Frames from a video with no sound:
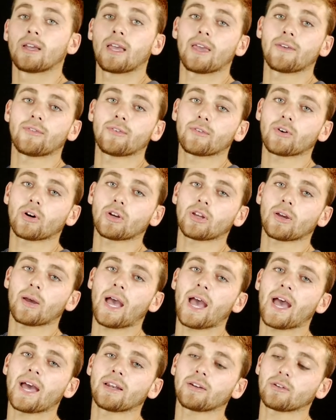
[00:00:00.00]
If you've got your
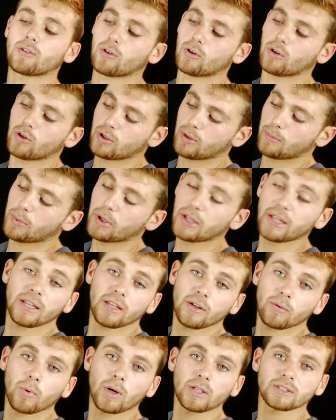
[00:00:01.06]
hand
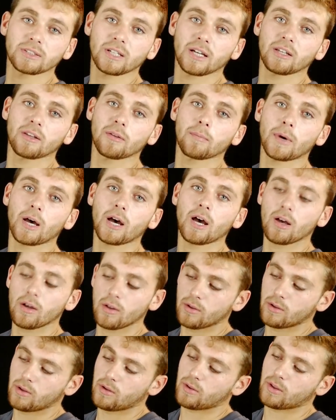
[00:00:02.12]
completely on one side of the
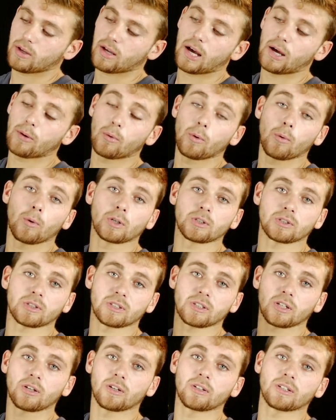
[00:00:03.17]
bar, the kite will want to
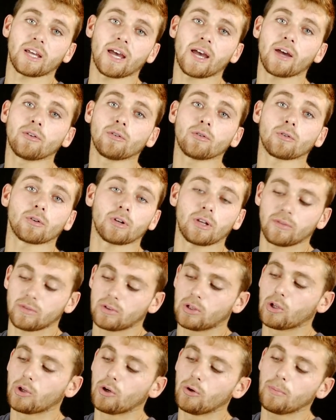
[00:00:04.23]
turn down or
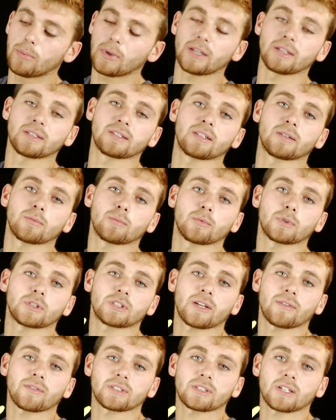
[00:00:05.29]
even loop into the,
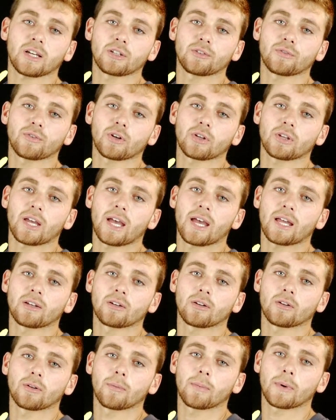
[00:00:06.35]
whichever side you've got your hand on the